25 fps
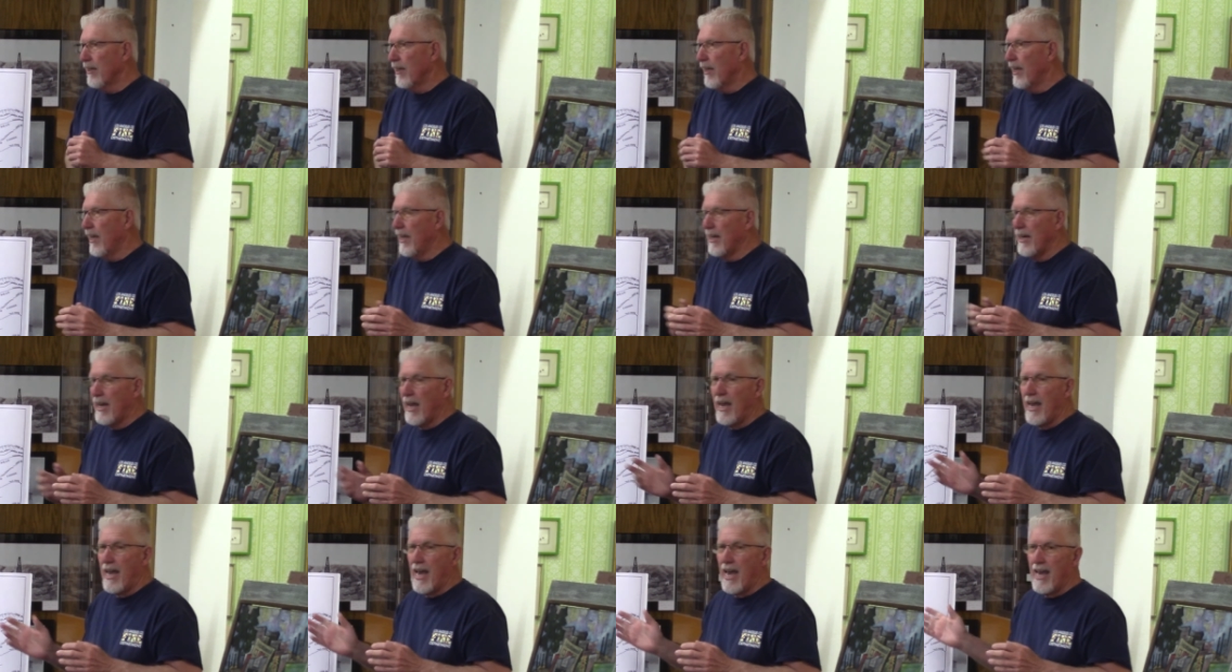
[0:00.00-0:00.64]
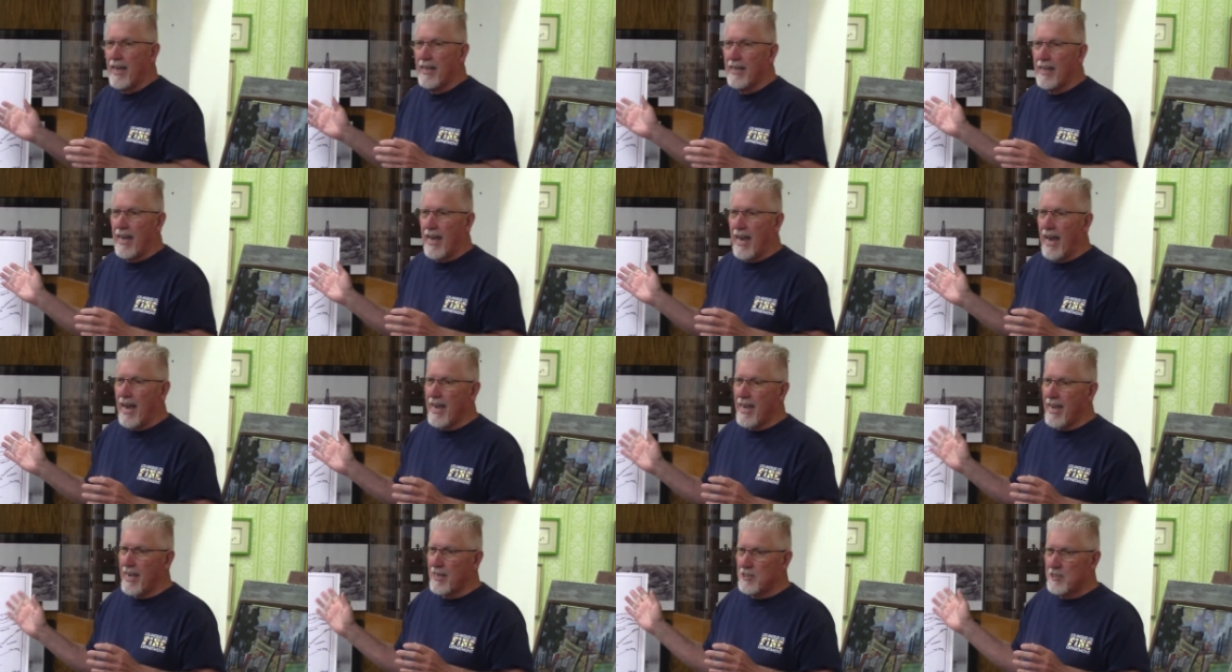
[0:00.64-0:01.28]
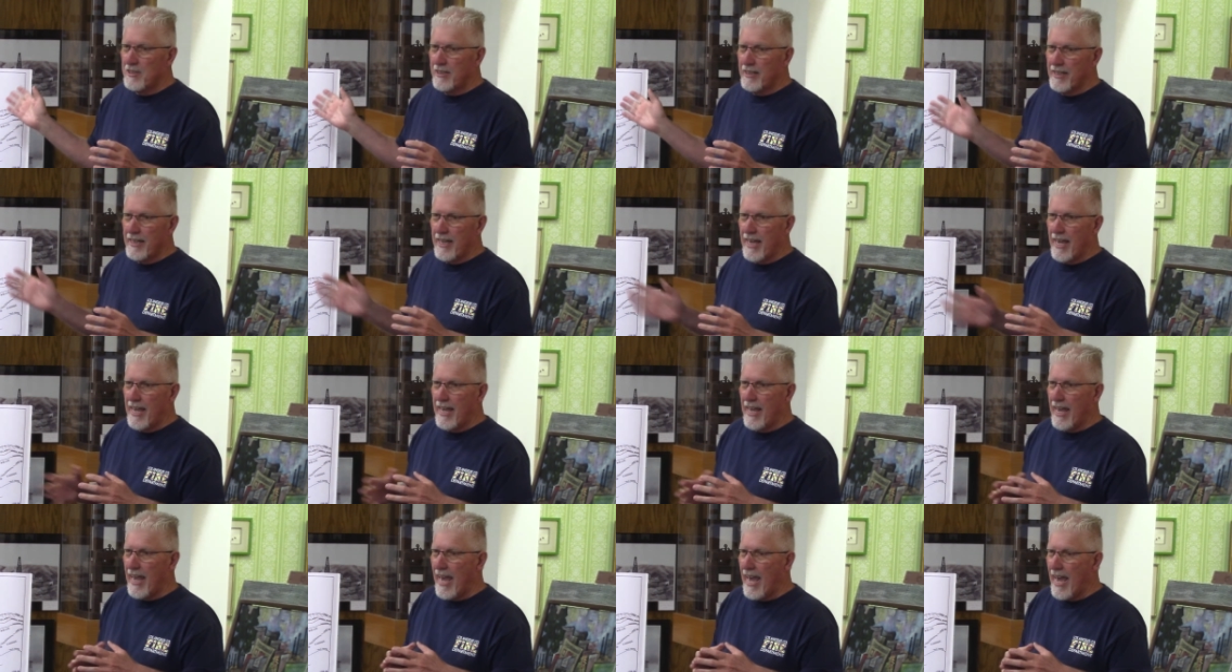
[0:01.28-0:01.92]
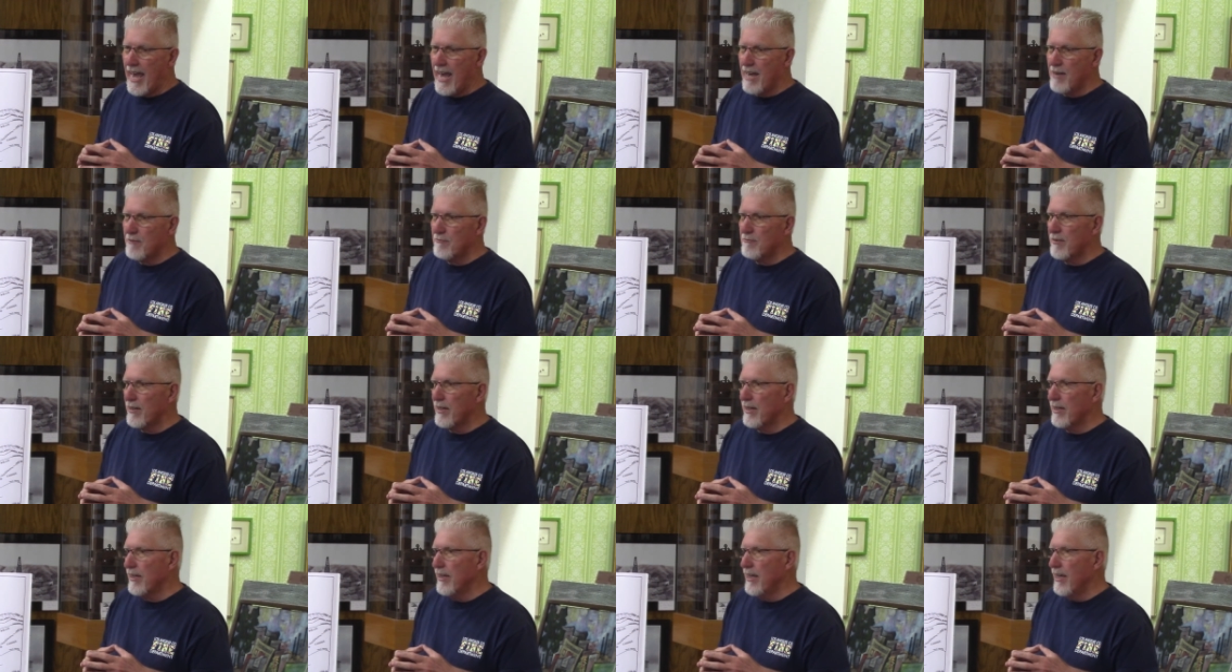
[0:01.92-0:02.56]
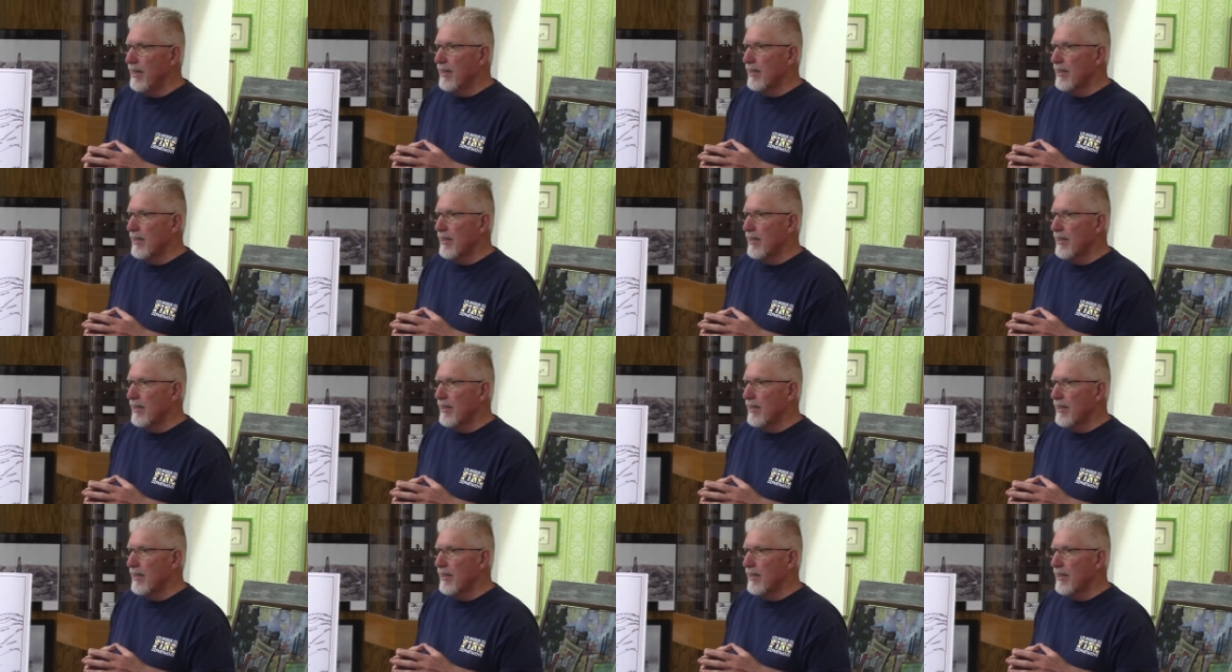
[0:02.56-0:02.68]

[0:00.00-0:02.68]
And I, I actually have uh,